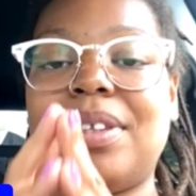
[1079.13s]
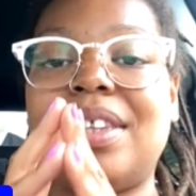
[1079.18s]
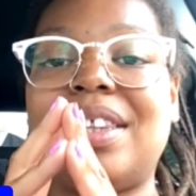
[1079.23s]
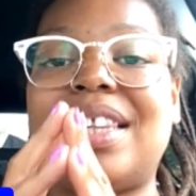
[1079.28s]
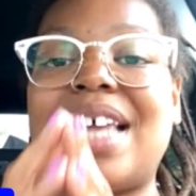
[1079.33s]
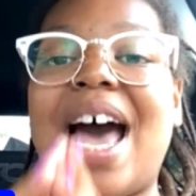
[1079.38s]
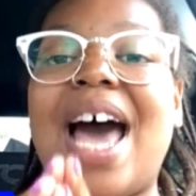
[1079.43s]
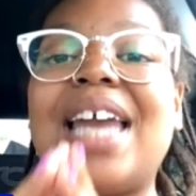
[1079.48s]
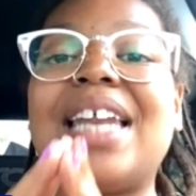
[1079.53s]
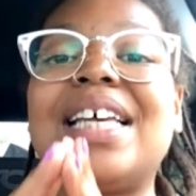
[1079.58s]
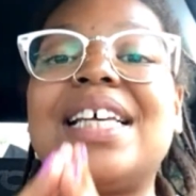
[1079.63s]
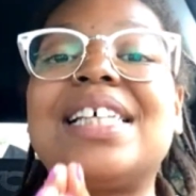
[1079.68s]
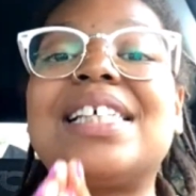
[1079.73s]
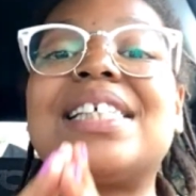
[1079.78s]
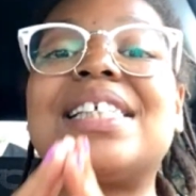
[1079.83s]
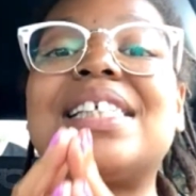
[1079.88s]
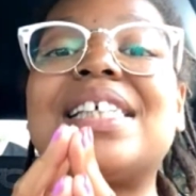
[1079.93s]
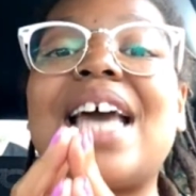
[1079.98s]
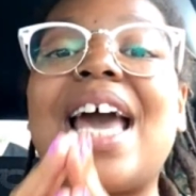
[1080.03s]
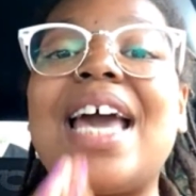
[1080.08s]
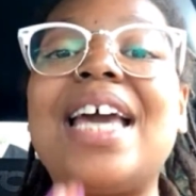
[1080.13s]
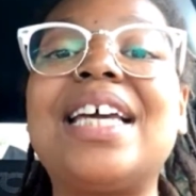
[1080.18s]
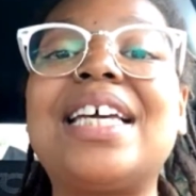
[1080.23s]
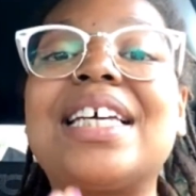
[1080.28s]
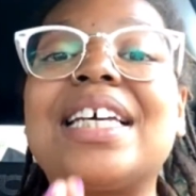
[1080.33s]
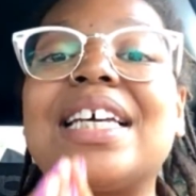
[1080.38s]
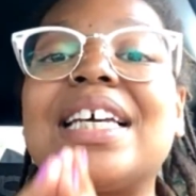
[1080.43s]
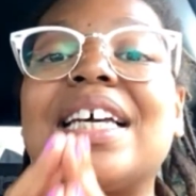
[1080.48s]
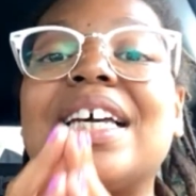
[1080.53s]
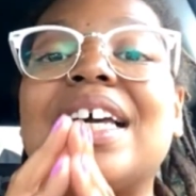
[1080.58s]
That is
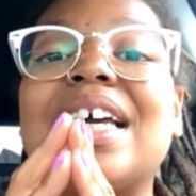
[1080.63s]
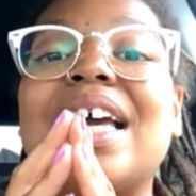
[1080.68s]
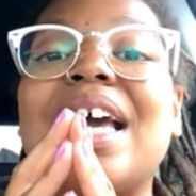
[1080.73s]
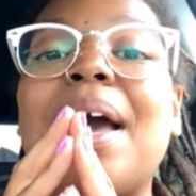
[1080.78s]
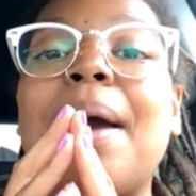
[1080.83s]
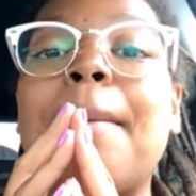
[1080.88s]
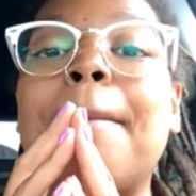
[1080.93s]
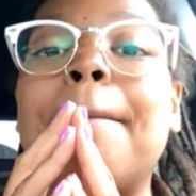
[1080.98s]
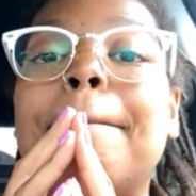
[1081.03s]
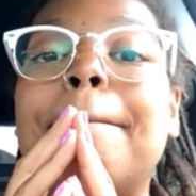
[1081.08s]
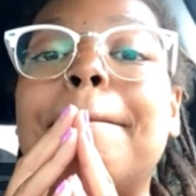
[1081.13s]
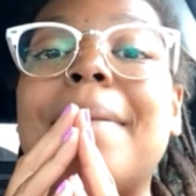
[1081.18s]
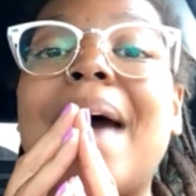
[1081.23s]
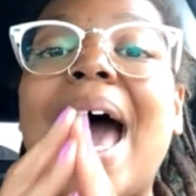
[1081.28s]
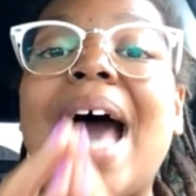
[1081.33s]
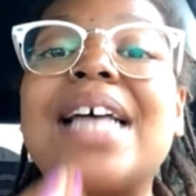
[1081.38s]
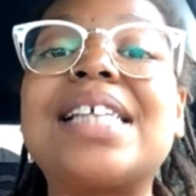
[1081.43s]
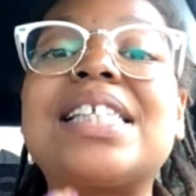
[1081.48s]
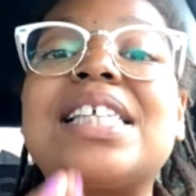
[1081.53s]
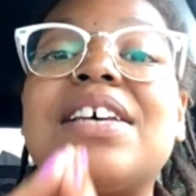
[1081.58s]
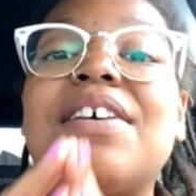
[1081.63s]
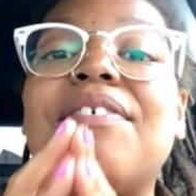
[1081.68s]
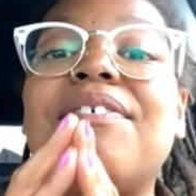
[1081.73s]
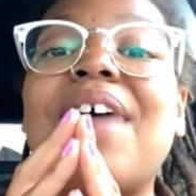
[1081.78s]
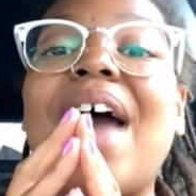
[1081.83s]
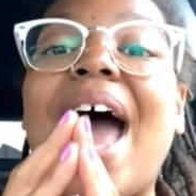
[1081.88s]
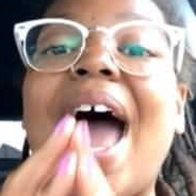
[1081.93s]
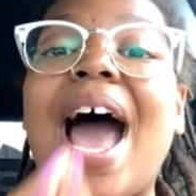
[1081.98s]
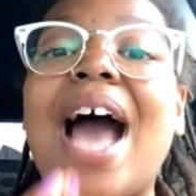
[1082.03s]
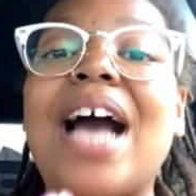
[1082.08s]
taking
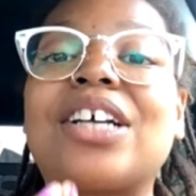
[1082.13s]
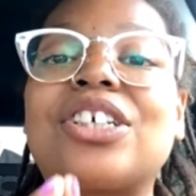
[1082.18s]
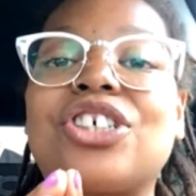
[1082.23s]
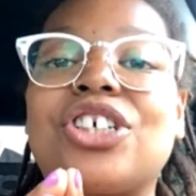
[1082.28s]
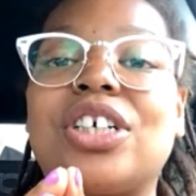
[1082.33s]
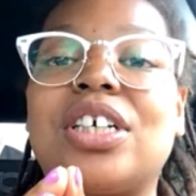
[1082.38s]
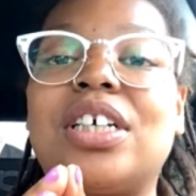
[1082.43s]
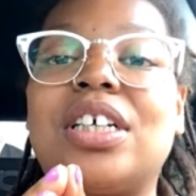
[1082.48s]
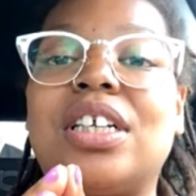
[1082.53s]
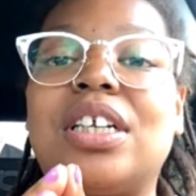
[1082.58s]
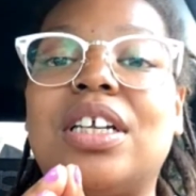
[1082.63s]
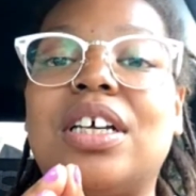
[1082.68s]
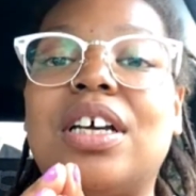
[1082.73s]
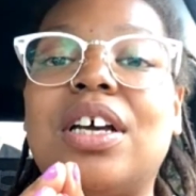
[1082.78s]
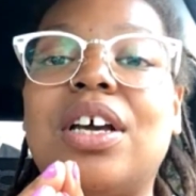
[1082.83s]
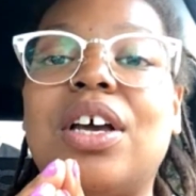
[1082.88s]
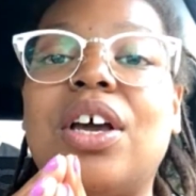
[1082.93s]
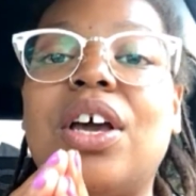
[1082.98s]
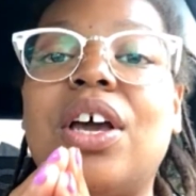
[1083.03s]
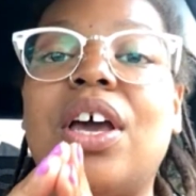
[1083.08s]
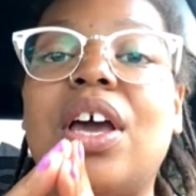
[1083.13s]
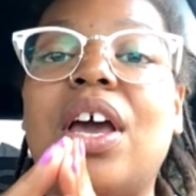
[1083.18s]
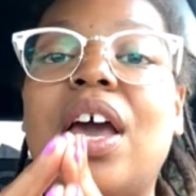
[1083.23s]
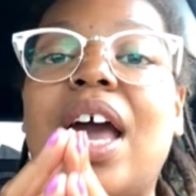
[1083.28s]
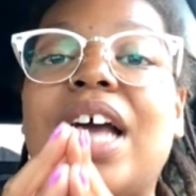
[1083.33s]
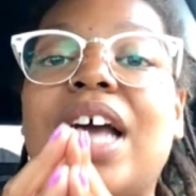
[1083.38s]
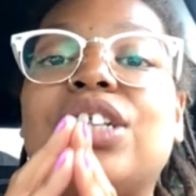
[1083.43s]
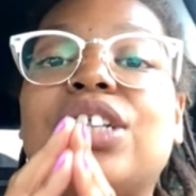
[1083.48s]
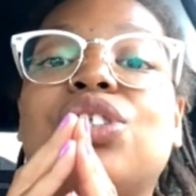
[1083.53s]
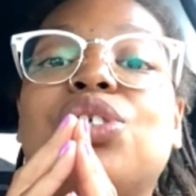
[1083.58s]
massive action
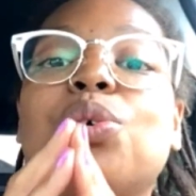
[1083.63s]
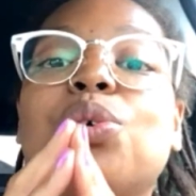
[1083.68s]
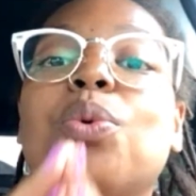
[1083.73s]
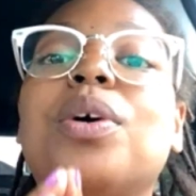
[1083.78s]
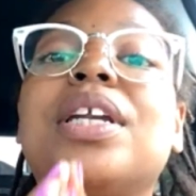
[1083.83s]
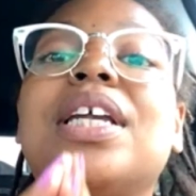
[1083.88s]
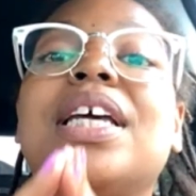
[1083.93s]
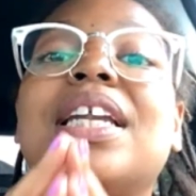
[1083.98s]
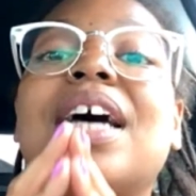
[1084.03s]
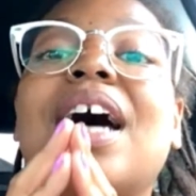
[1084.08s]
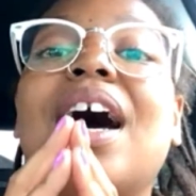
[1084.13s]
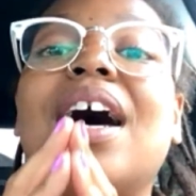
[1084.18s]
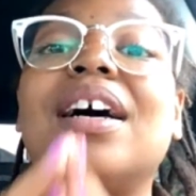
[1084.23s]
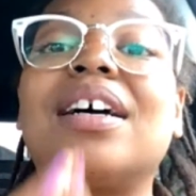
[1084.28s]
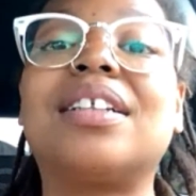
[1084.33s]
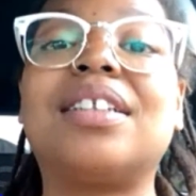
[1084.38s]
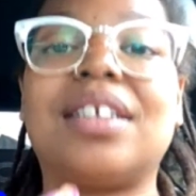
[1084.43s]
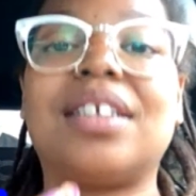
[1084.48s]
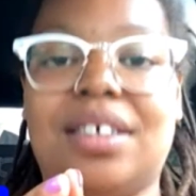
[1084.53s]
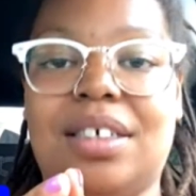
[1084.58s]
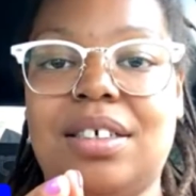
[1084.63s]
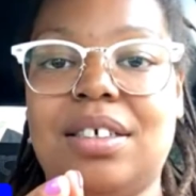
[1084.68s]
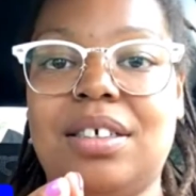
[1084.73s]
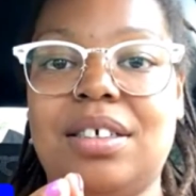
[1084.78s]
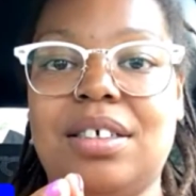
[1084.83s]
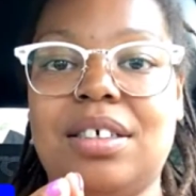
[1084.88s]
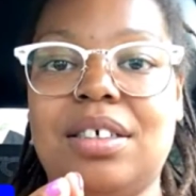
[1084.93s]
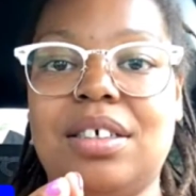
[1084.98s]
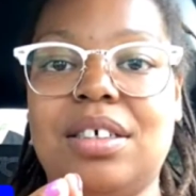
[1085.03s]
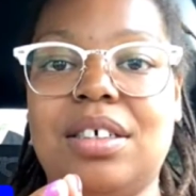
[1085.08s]
and doing it ugly,
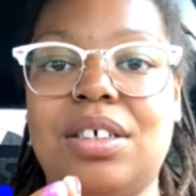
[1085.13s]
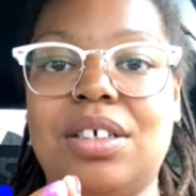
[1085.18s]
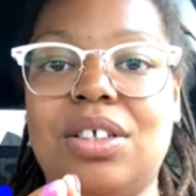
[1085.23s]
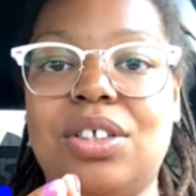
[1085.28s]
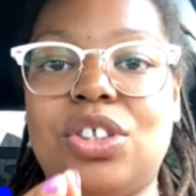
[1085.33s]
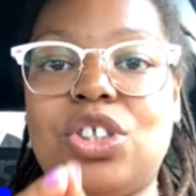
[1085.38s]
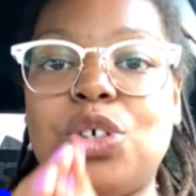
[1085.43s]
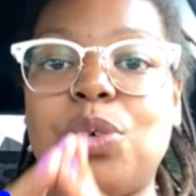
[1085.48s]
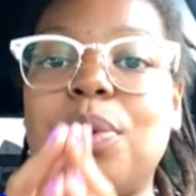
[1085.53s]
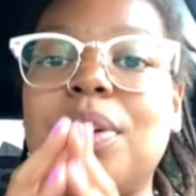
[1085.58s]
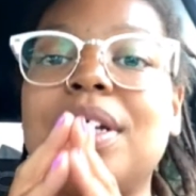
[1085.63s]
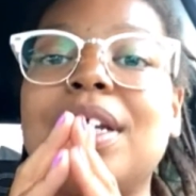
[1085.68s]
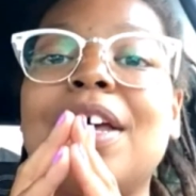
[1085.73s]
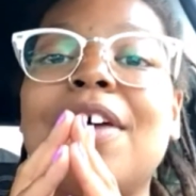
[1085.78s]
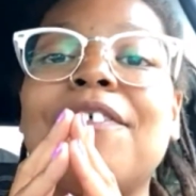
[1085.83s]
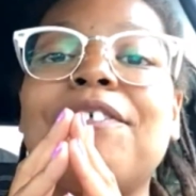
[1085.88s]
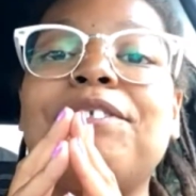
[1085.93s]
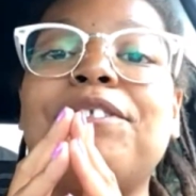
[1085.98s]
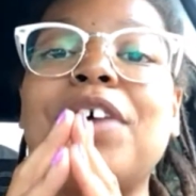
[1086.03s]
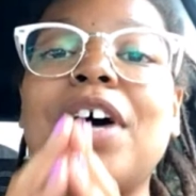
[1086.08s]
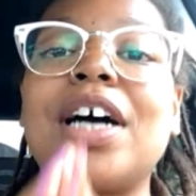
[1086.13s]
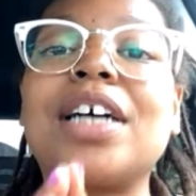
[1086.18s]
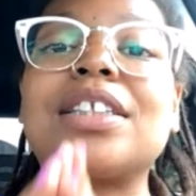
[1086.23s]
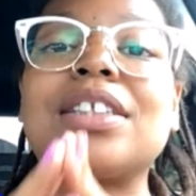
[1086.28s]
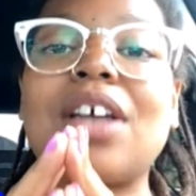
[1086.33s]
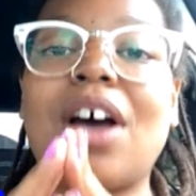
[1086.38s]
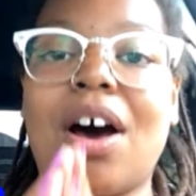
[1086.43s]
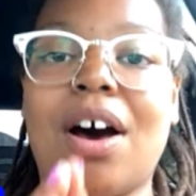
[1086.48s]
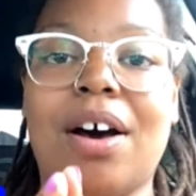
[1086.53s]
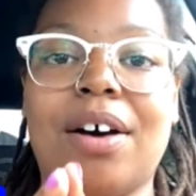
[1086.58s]
doing it
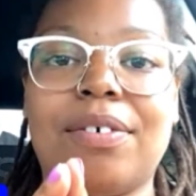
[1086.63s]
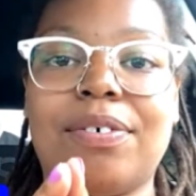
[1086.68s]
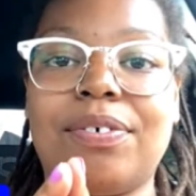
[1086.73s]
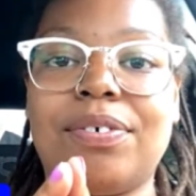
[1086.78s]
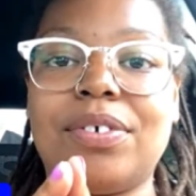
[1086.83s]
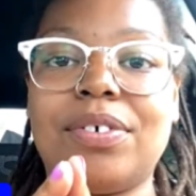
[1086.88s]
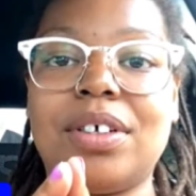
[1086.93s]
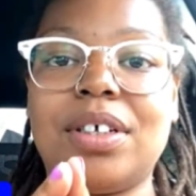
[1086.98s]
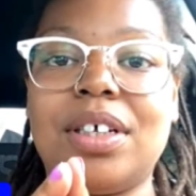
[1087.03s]
fucked off,